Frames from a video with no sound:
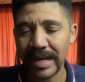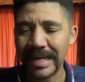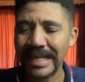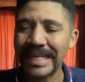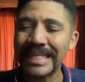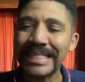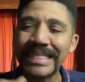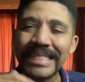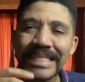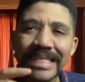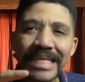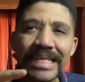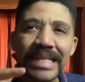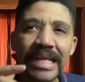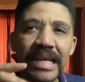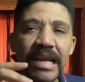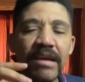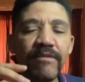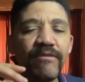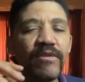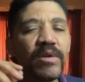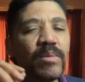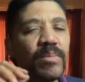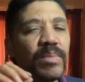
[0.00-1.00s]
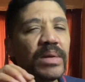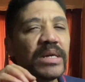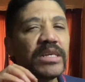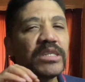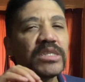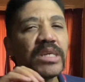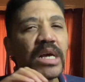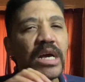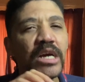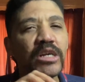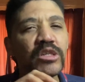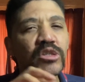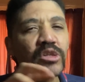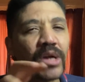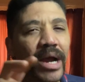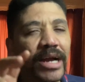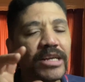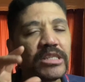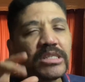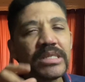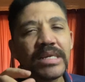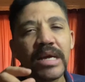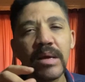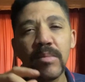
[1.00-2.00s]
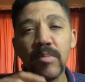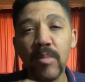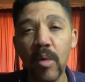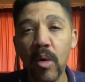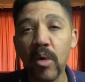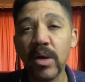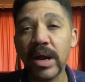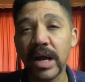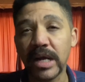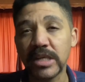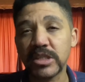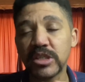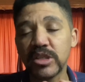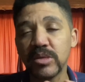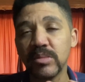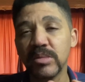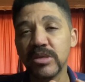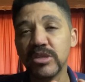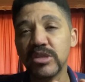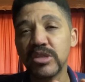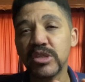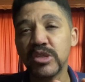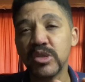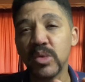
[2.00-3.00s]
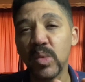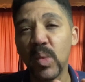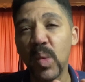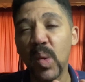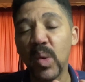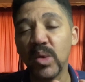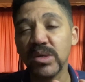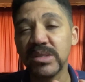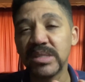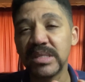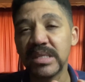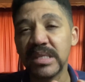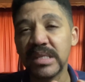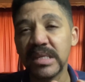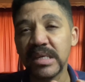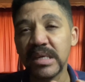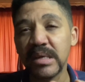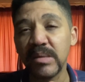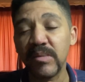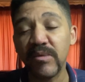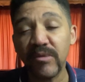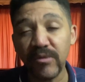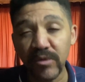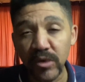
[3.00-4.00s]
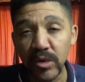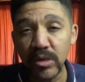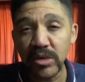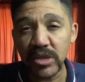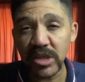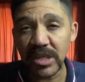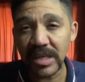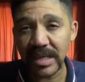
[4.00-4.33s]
You can see that FNB's trying to get more customers towards the Fusion